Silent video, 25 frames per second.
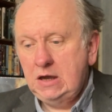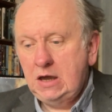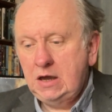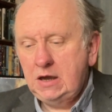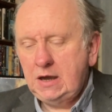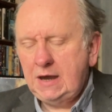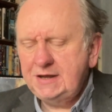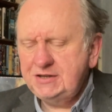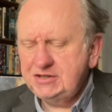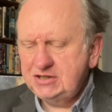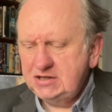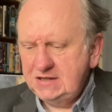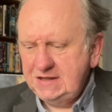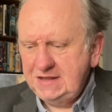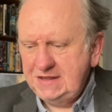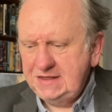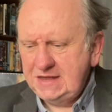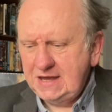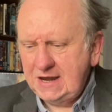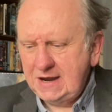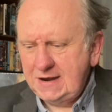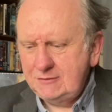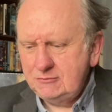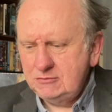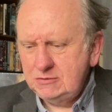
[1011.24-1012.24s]
actually,
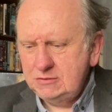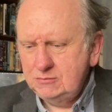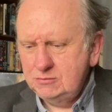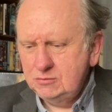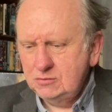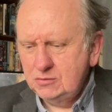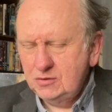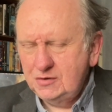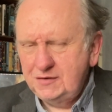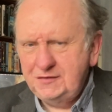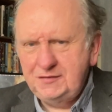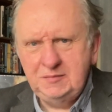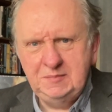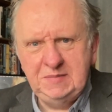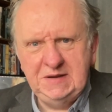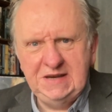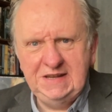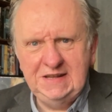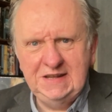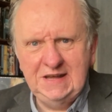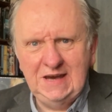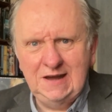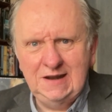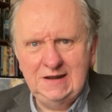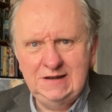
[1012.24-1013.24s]
their reward for
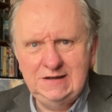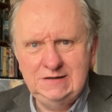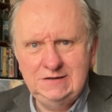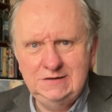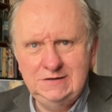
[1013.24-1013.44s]
being that